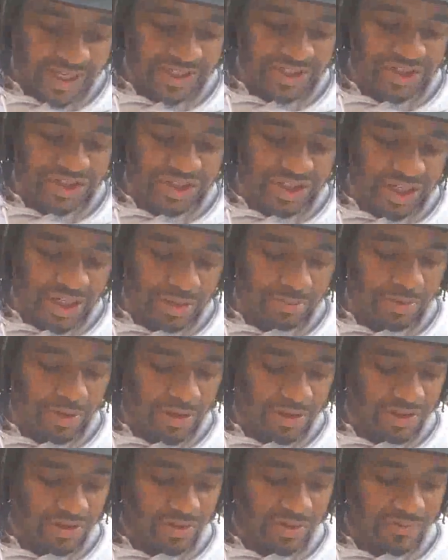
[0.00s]
And Shem
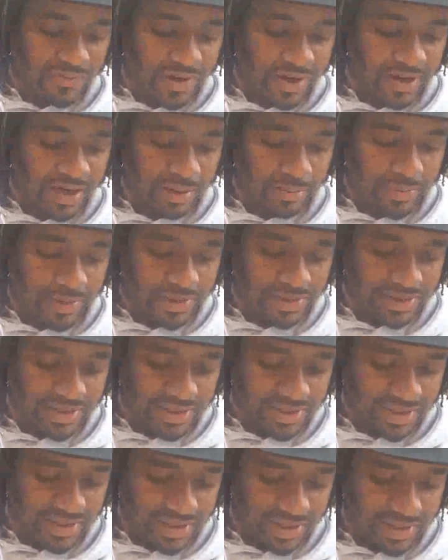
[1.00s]
also divided amongst
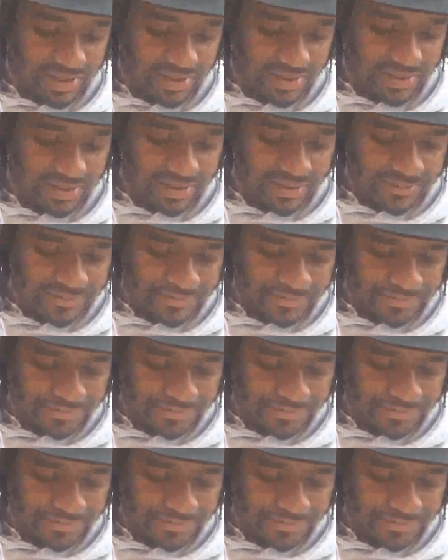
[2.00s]
his sons